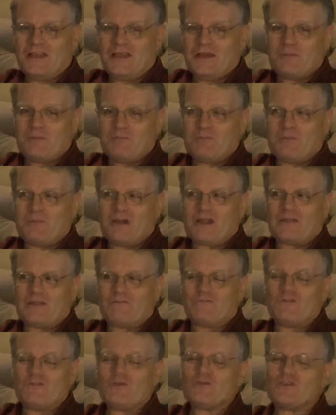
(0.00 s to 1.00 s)
But a
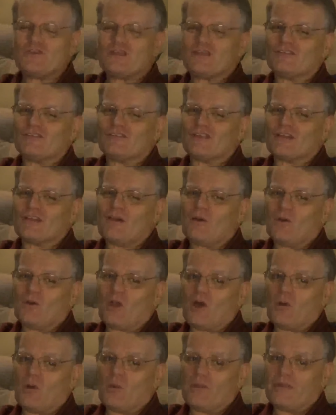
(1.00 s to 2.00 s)
few things to go
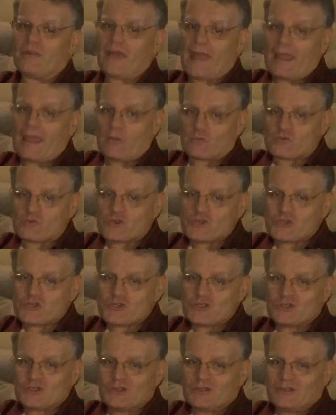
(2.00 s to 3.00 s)
along with ouch
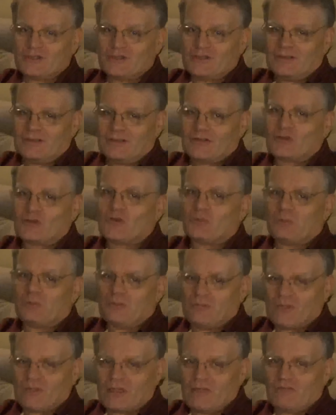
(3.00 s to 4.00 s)
could be
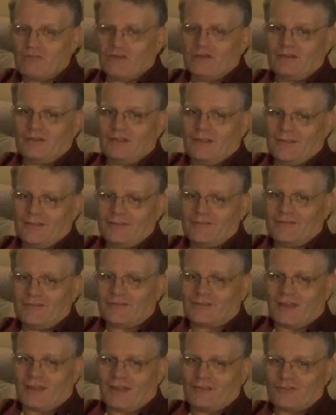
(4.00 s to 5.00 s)
forgiven in this
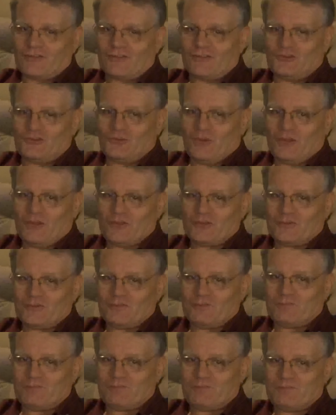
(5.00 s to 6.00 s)
kind of situation.
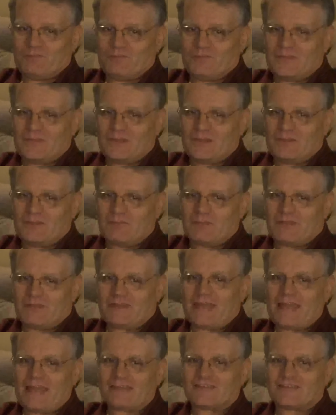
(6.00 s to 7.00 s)
But
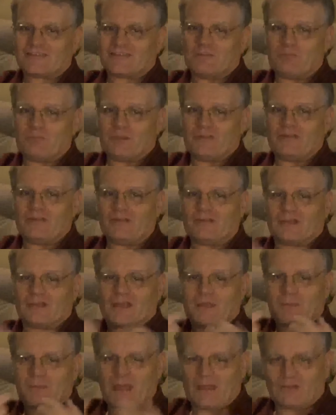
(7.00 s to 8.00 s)
that simply didn't
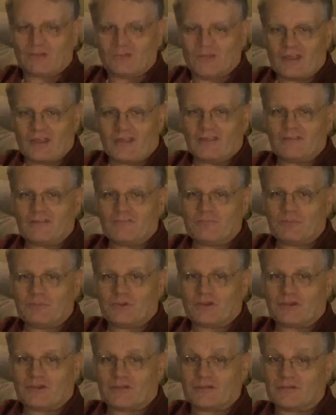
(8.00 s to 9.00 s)
come out of Dave,
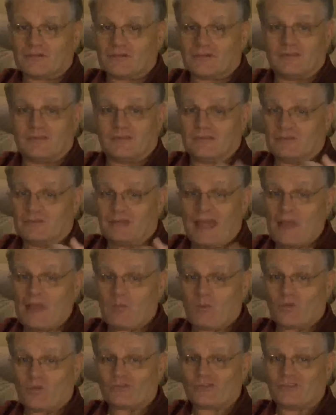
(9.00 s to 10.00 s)
because that
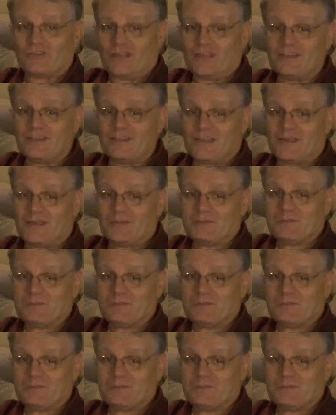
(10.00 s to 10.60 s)
wasn't in there.